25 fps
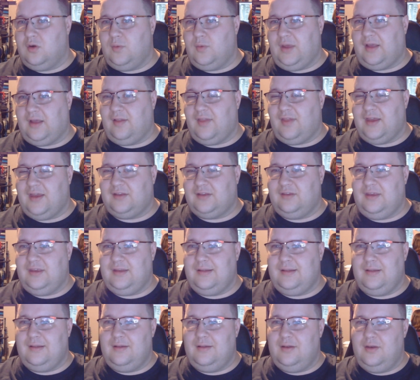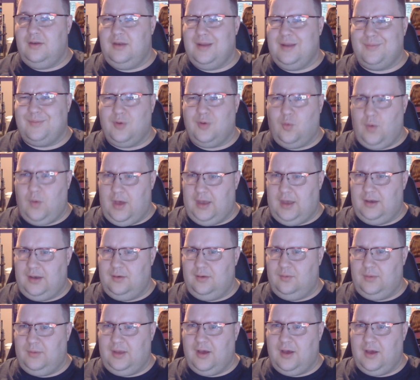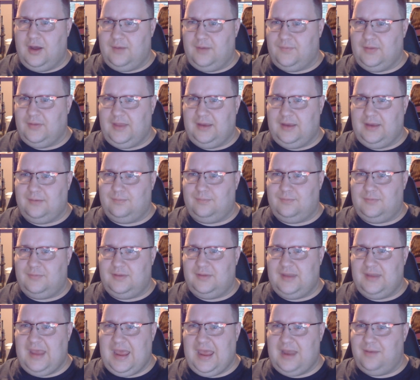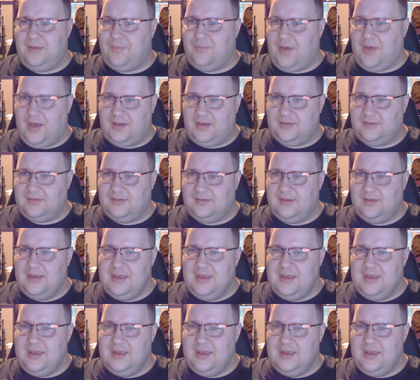We collected number 1. We got it for like $10.